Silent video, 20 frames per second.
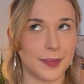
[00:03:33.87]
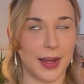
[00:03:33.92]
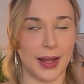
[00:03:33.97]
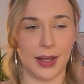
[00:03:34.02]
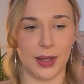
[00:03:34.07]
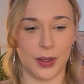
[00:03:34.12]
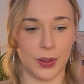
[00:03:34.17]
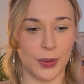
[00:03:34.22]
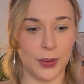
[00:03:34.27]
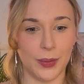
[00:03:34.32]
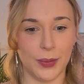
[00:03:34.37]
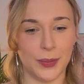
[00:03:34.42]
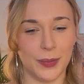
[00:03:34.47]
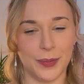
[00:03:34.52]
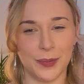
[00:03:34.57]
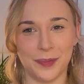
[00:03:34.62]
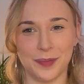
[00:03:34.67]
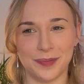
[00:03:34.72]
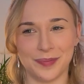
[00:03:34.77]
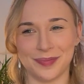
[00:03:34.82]
Hello.
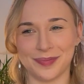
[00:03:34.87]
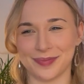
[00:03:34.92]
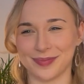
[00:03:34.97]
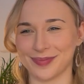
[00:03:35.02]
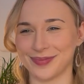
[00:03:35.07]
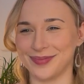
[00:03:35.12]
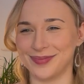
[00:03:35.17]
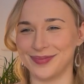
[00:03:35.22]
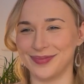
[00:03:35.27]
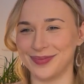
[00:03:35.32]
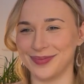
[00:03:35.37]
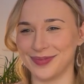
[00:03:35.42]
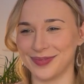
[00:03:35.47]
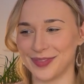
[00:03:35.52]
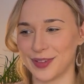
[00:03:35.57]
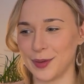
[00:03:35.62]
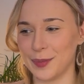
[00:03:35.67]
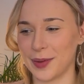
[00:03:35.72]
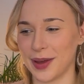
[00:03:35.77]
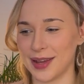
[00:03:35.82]

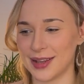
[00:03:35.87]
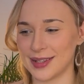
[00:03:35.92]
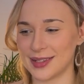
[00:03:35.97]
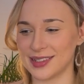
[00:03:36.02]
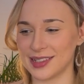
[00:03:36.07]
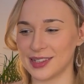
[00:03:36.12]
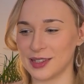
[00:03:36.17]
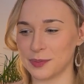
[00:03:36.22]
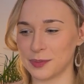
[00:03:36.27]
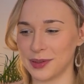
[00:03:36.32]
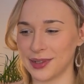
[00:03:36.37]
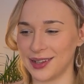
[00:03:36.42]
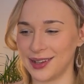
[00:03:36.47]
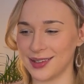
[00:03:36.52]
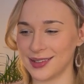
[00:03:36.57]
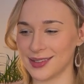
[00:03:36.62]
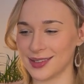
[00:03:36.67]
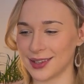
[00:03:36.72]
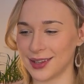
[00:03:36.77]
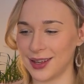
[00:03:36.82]
For Pisces,
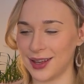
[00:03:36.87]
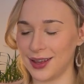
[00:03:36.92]
please.